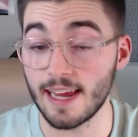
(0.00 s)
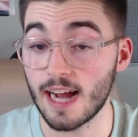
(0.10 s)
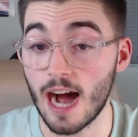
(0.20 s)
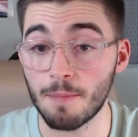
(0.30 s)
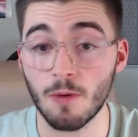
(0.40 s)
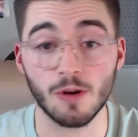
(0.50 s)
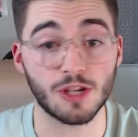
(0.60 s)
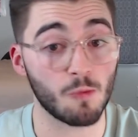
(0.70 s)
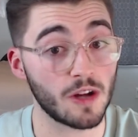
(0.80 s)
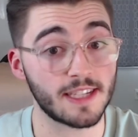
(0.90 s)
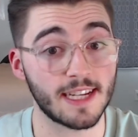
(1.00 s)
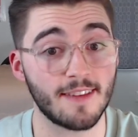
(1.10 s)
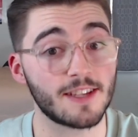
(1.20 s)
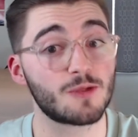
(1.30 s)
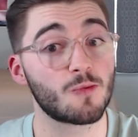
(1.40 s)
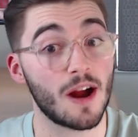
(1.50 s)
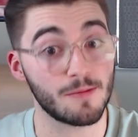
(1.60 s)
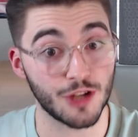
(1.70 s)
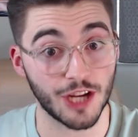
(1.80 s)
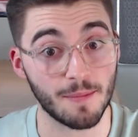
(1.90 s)
copy, which once again, this is where
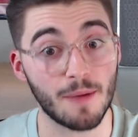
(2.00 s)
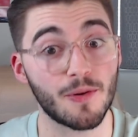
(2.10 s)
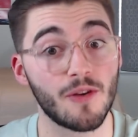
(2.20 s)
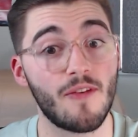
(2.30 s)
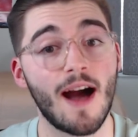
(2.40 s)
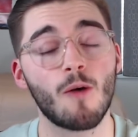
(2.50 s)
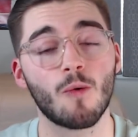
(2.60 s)
I'm jigging my profile,